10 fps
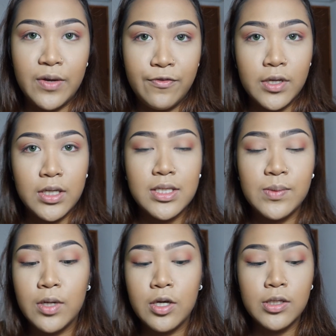my
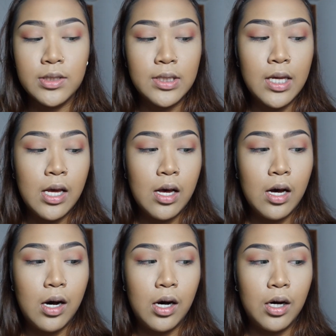fingers because
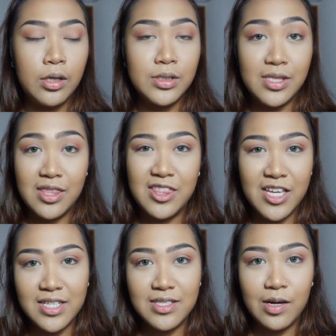
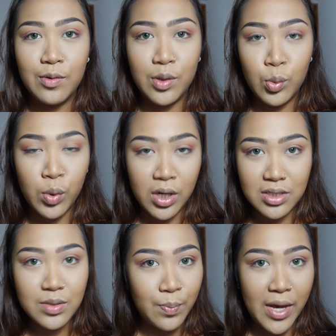that's how it works